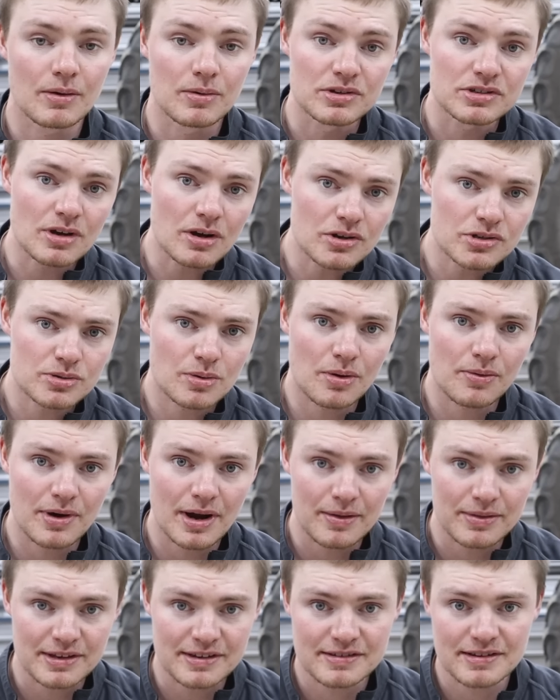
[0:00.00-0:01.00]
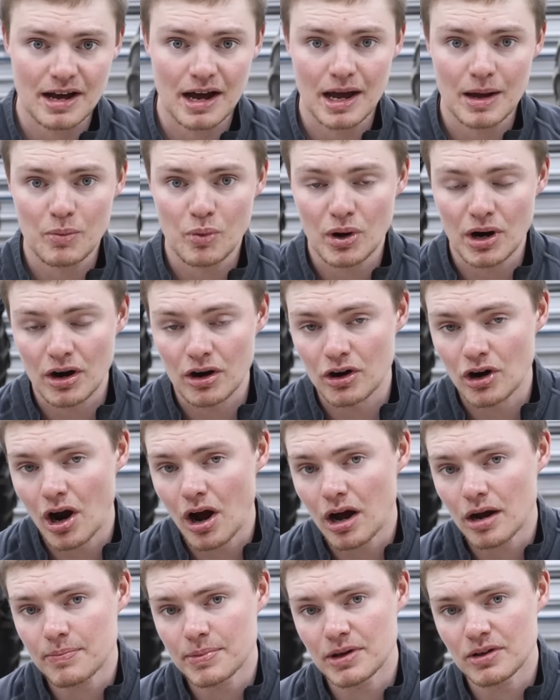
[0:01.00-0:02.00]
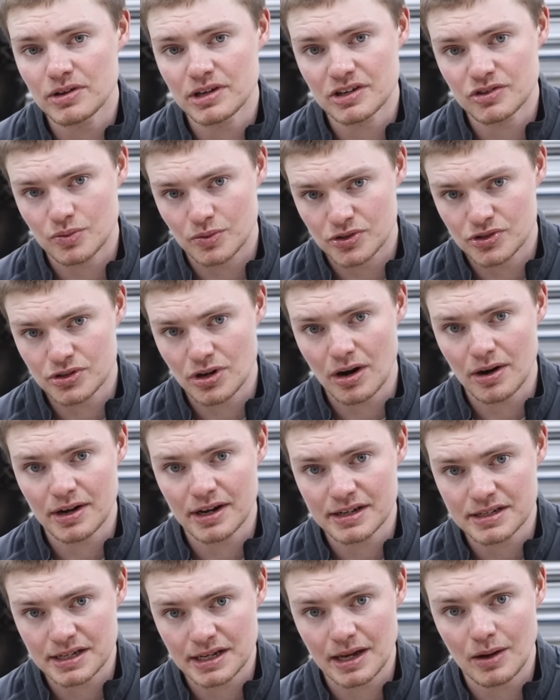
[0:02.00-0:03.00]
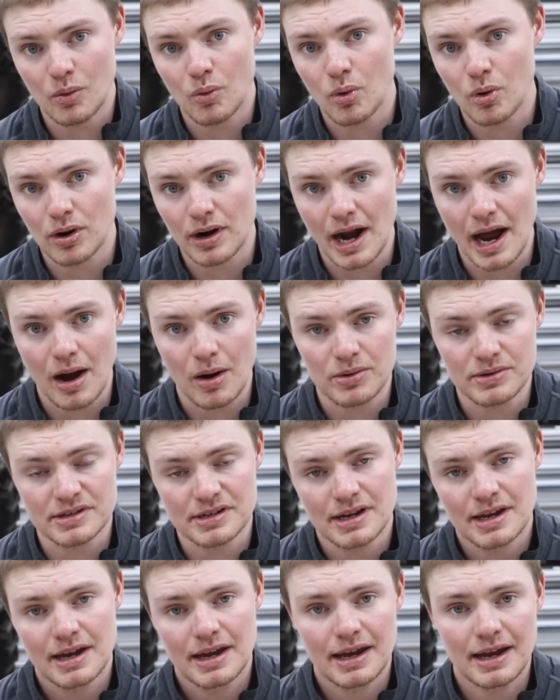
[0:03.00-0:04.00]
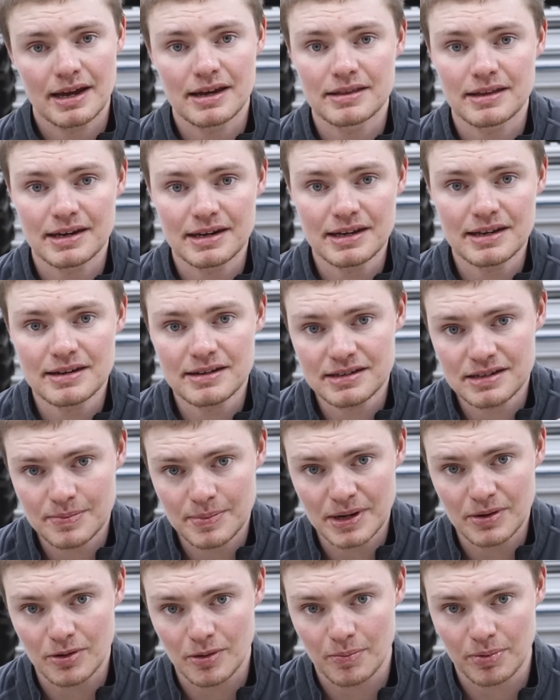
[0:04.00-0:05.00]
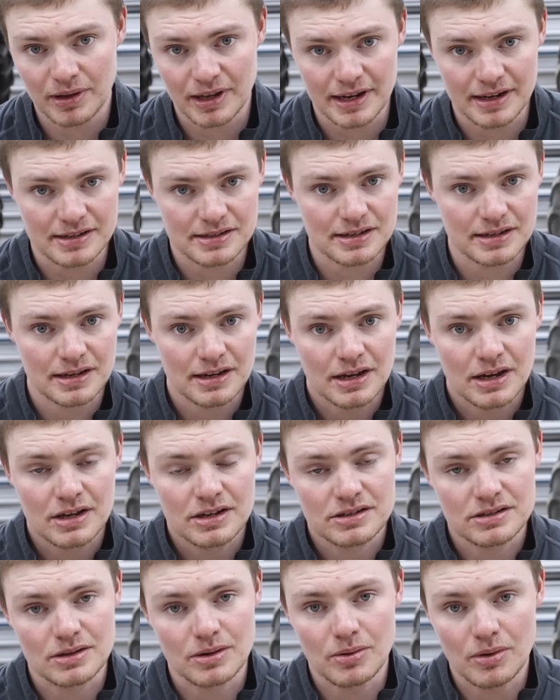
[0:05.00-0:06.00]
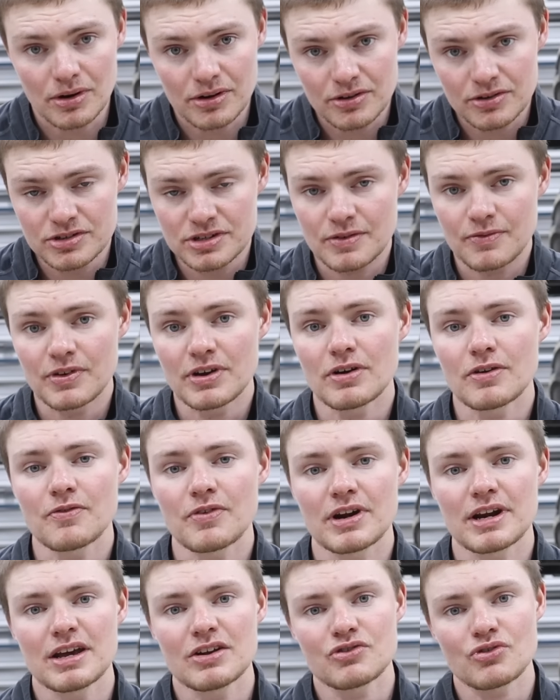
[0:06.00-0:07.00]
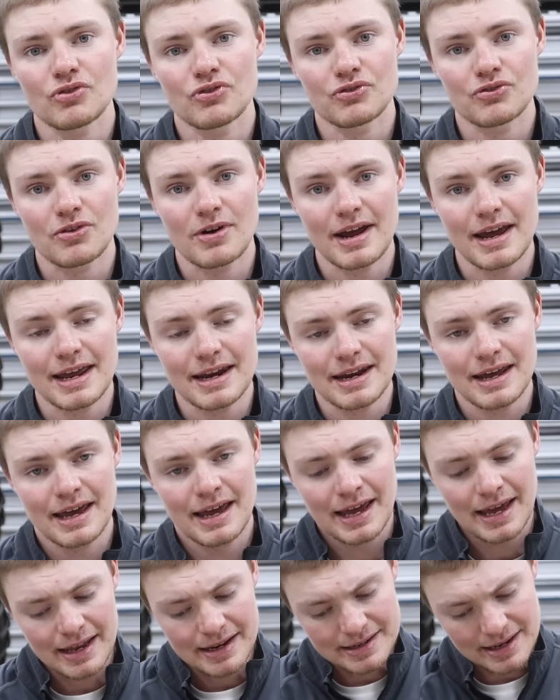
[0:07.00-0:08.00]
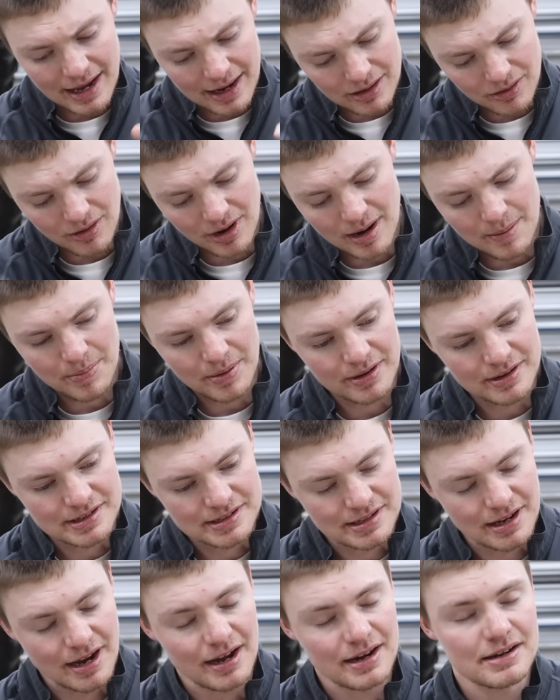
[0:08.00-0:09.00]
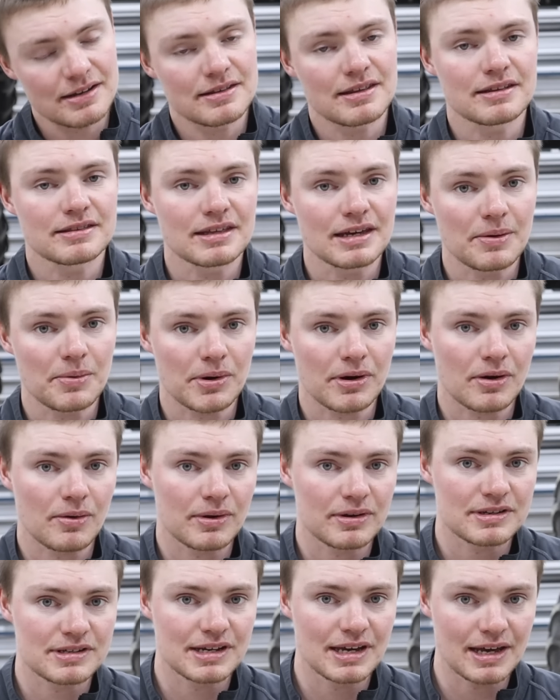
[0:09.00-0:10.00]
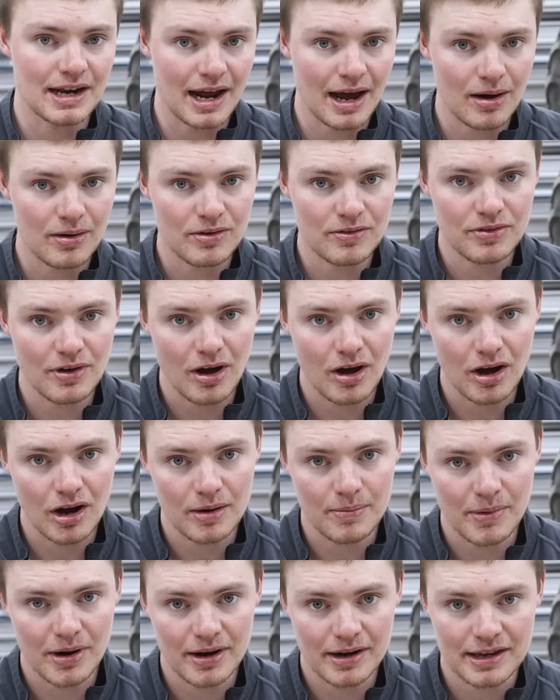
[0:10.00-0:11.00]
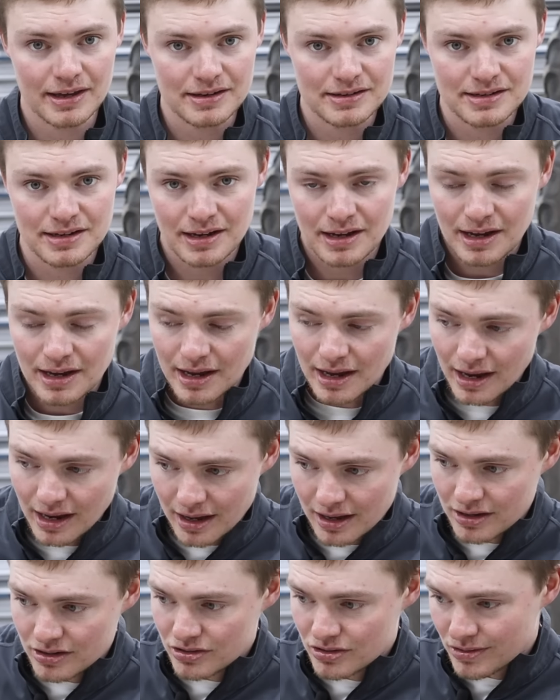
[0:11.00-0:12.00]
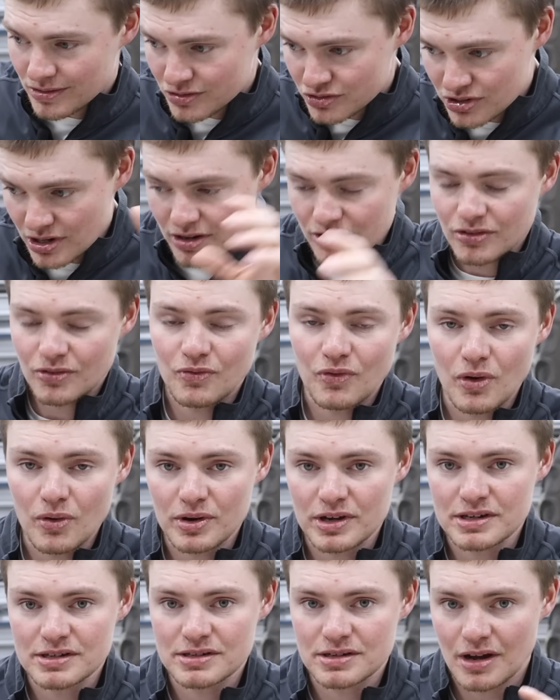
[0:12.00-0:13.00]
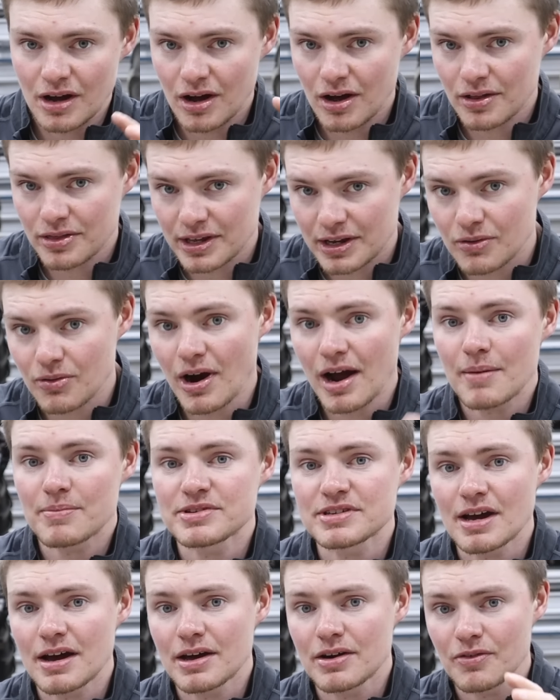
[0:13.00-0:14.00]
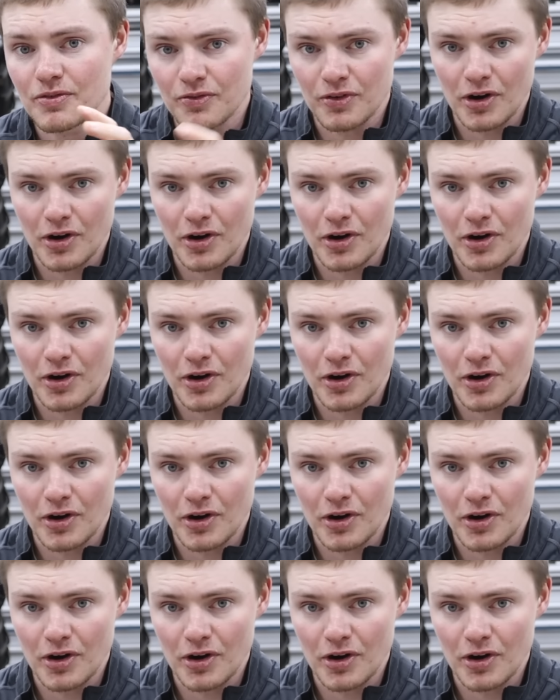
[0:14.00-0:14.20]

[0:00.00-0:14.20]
It was also around this time where our hog buildings were starting to get wore out and they needed to be replaced. So under severe financial strain, Dad and Grandpa decided that they were going to get out of the hog market and just focus on the crop side of